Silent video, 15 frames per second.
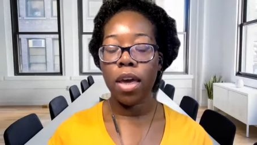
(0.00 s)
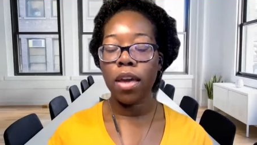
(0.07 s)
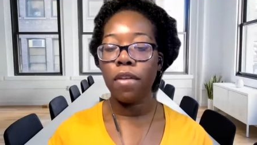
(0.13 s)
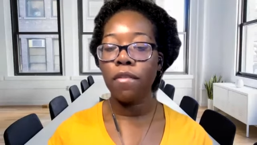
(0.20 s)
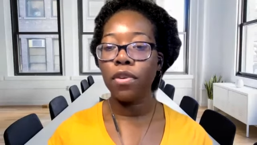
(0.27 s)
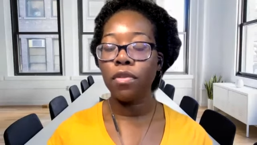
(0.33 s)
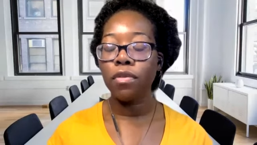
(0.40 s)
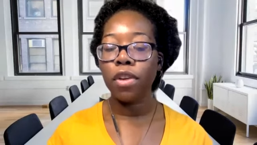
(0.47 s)

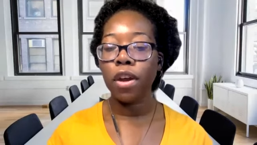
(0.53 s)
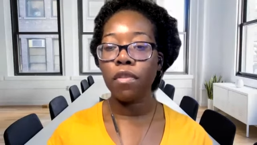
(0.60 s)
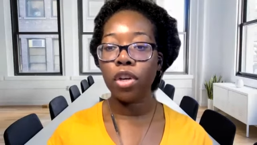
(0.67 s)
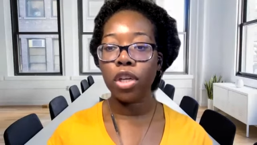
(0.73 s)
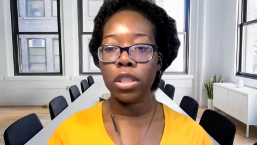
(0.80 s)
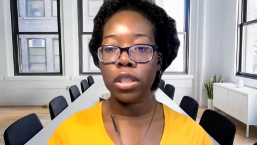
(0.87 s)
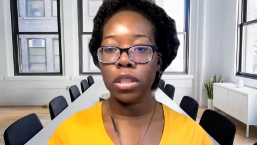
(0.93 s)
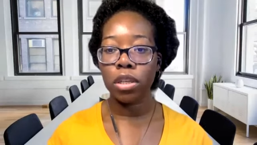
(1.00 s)
if you've never
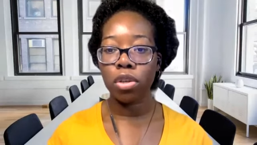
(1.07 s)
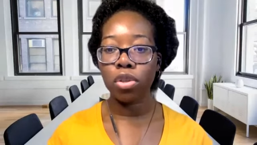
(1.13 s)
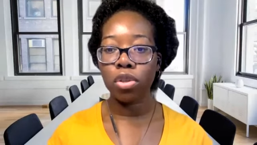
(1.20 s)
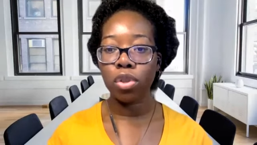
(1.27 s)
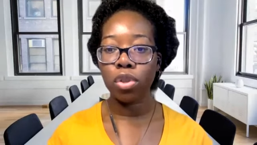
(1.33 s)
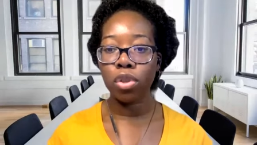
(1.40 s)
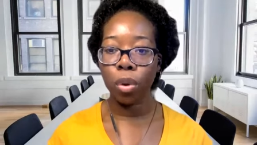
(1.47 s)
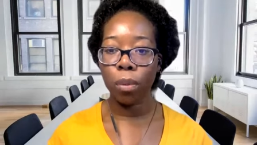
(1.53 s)
considered
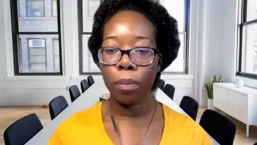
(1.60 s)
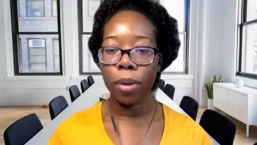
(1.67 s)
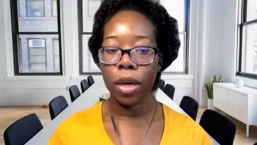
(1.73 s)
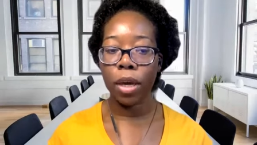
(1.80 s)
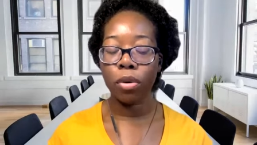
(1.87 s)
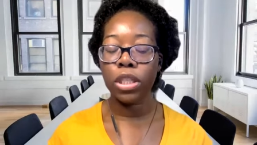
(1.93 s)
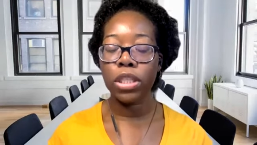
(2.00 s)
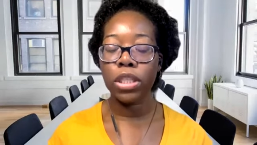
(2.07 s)
solar
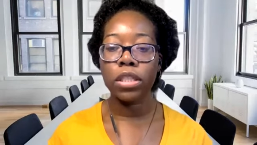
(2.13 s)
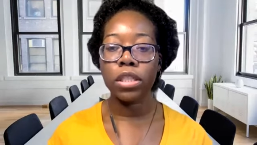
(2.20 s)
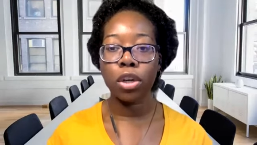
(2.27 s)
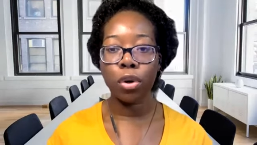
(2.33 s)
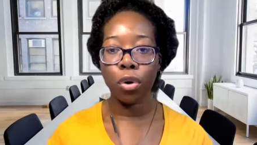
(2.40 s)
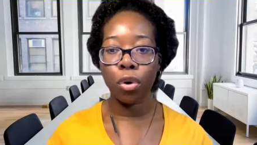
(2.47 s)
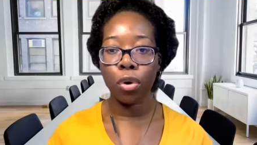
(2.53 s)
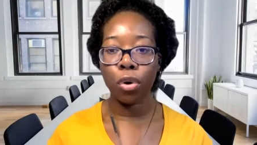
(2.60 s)
panel, it
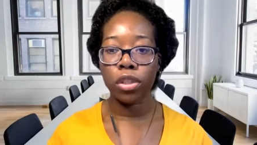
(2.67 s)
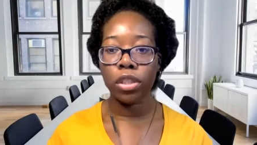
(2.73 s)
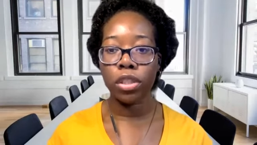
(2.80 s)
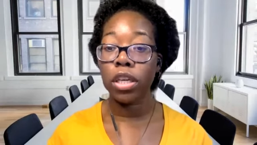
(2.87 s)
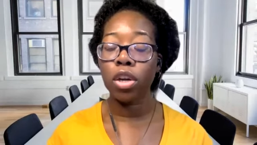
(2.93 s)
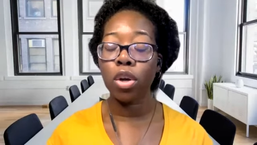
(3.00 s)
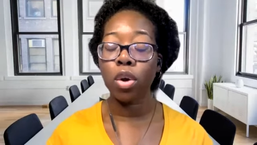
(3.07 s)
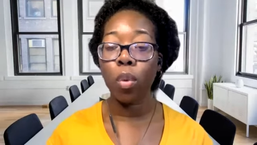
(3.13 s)
doesn't hurt to
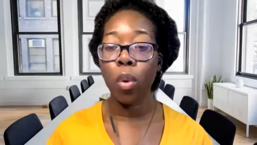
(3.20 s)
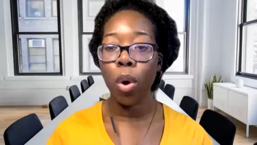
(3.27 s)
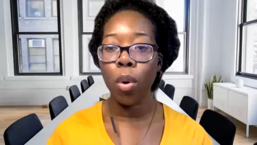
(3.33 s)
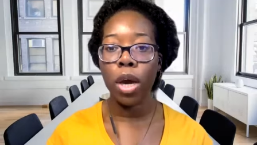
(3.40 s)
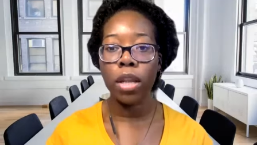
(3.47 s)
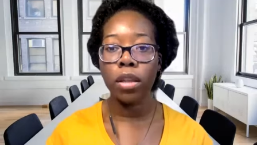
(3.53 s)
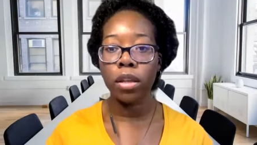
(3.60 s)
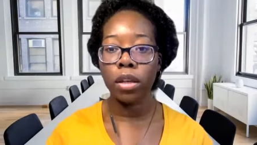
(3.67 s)
get a quote
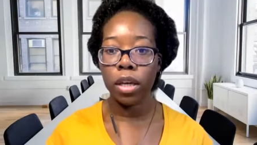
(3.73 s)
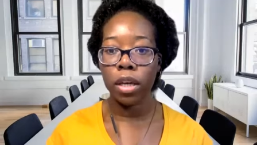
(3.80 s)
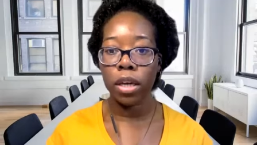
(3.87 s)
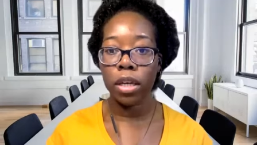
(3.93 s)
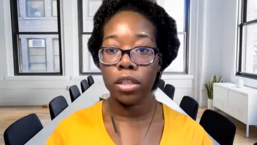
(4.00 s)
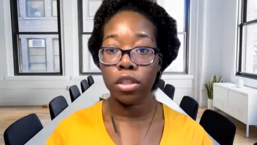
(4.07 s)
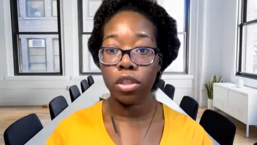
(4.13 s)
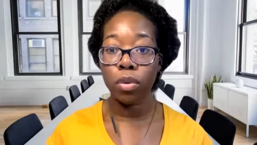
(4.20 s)
and looking
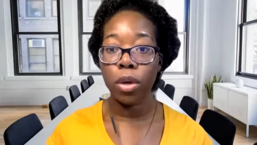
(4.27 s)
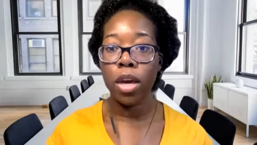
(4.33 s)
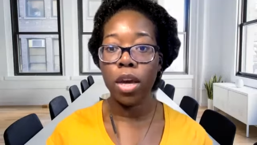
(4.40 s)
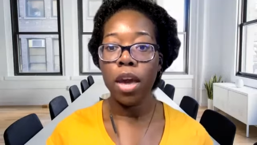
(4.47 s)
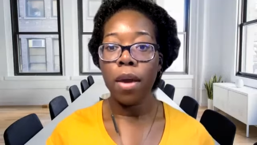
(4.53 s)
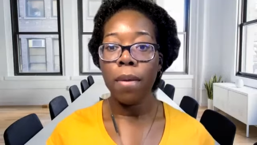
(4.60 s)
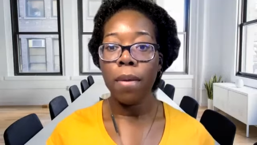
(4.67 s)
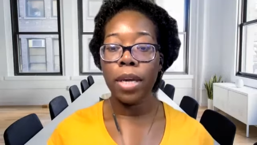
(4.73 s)
into it.
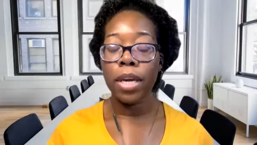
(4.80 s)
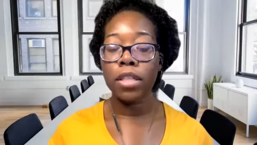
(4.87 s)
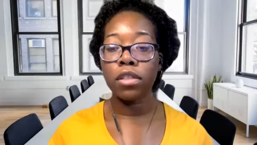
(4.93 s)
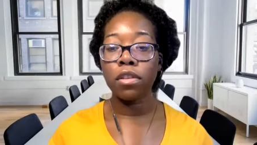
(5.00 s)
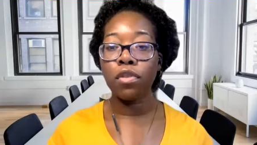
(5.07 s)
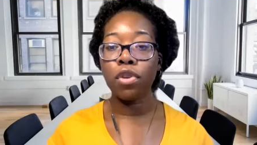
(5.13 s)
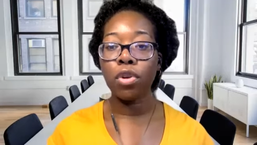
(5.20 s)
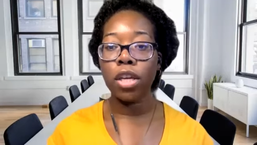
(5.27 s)
Because
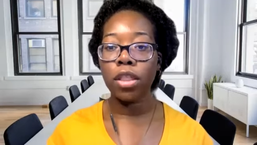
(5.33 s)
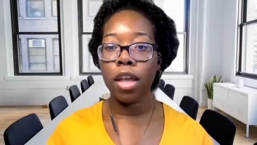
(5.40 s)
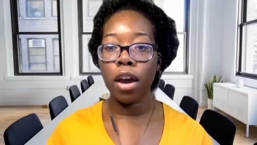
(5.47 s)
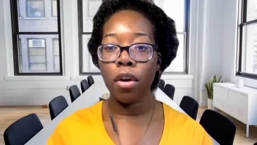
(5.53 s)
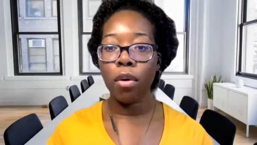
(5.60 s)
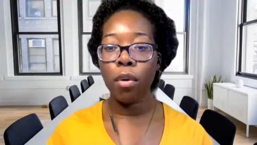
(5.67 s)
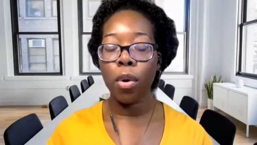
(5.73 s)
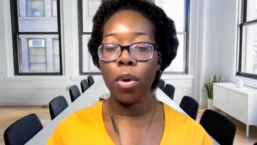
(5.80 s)
if you get
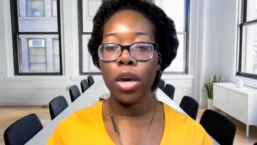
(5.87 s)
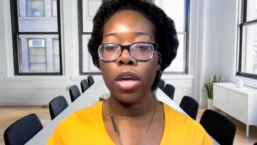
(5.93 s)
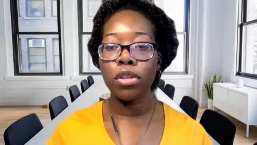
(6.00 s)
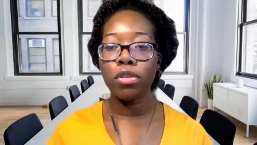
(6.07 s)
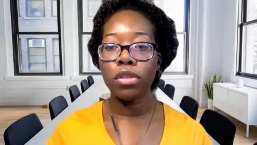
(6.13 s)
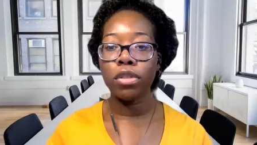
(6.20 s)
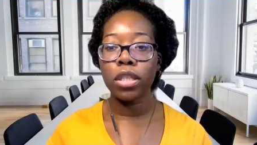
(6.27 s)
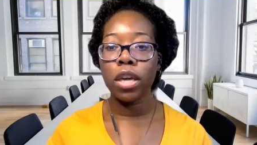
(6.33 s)
that quote and
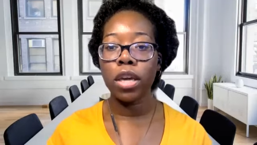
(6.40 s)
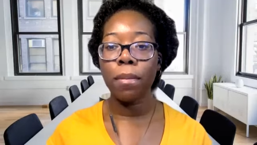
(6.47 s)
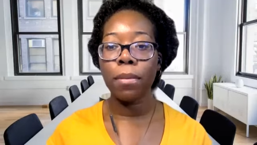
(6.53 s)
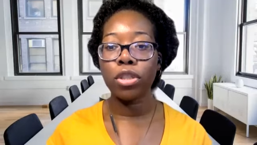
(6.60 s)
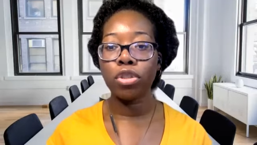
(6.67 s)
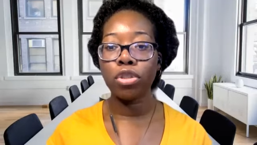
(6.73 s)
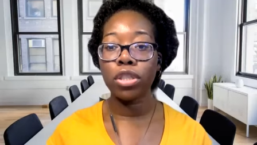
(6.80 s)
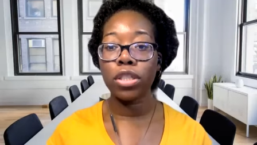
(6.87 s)
you see how
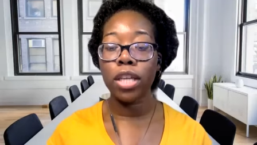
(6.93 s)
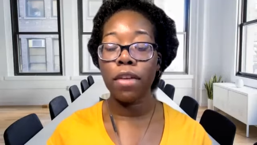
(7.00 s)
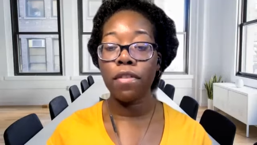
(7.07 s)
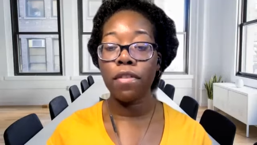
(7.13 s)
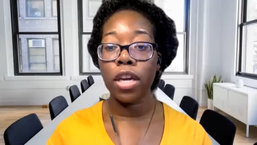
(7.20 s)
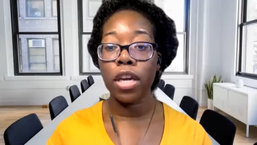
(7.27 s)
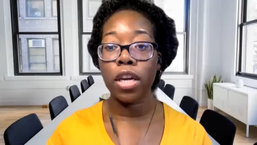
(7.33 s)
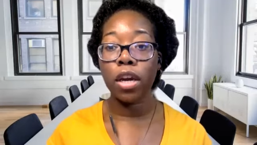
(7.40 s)
much you're
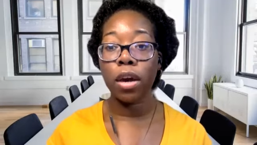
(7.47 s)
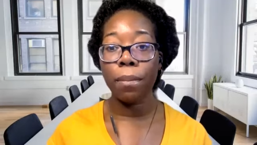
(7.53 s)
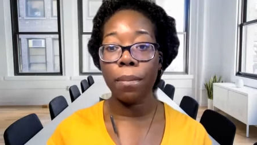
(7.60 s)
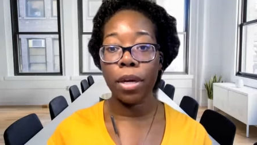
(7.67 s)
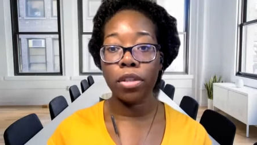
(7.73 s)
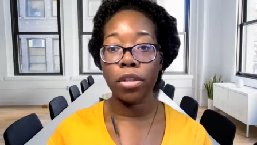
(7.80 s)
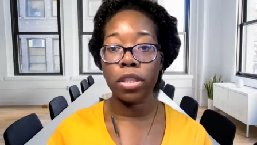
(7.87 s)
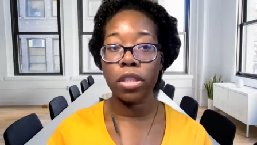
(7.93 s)
saving in
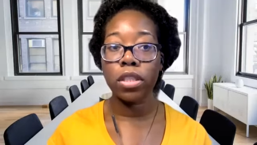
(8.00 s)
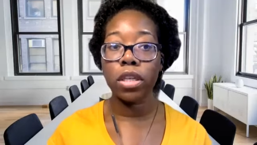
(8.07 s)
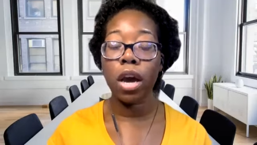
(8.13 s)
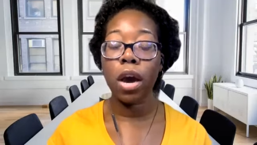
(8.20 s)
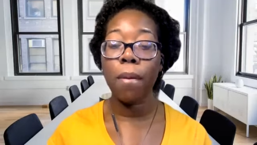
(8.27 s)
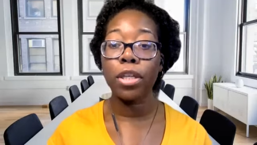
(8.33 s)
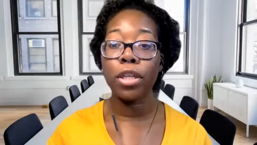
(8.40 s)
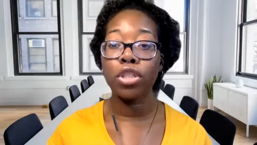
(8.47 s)
comparison to
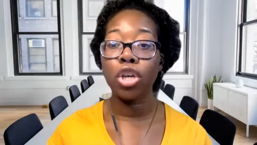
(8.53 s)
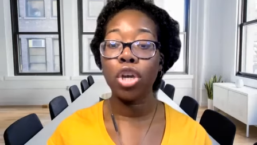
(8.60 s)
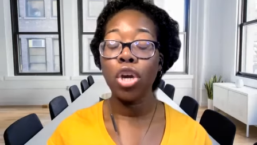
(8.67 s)
how much